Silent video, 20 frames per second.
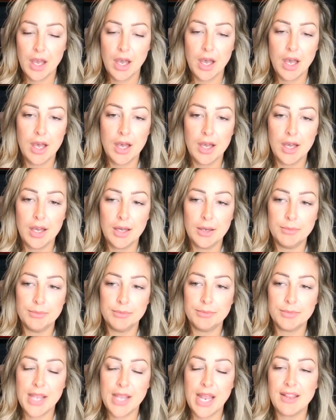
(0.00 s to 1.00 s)

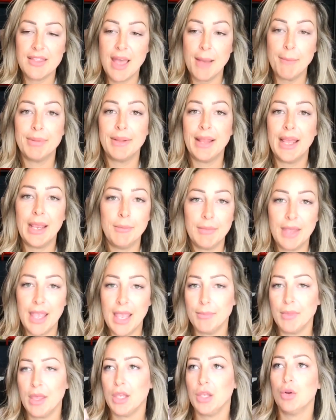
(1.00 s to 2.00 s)
kind of that blame
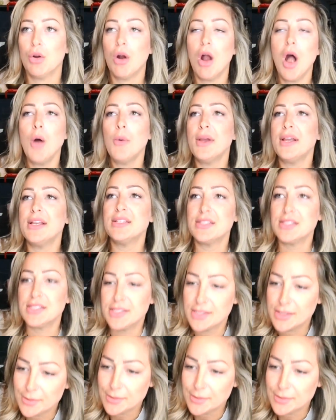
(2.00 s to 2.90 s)
game. Like, you're always